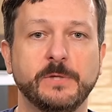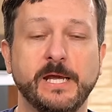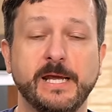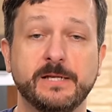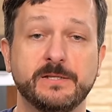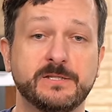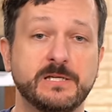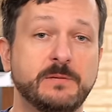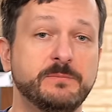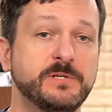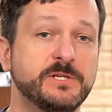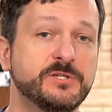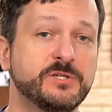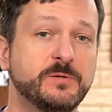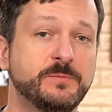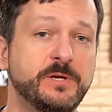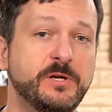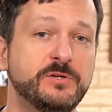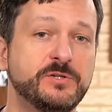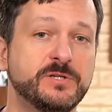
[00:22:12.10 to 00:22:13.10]
And some
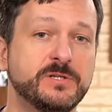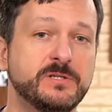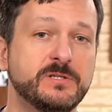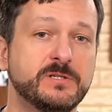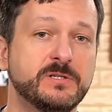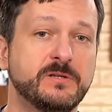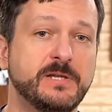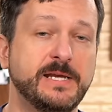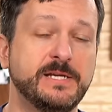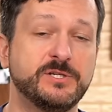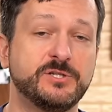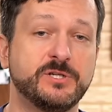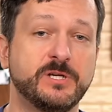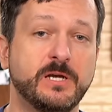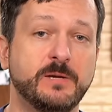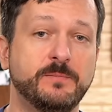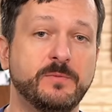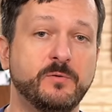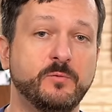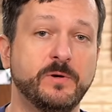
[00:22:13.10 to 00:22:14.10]
distributions, they
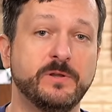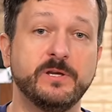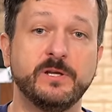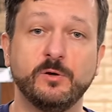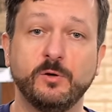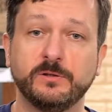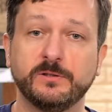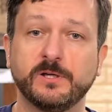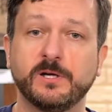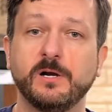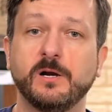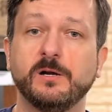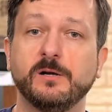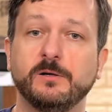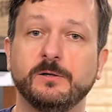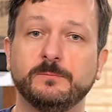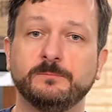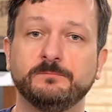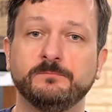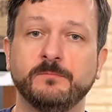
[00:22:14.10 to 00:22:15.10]
ship with an older
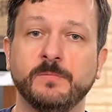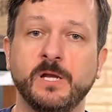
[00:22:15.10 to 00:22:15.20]
kernel.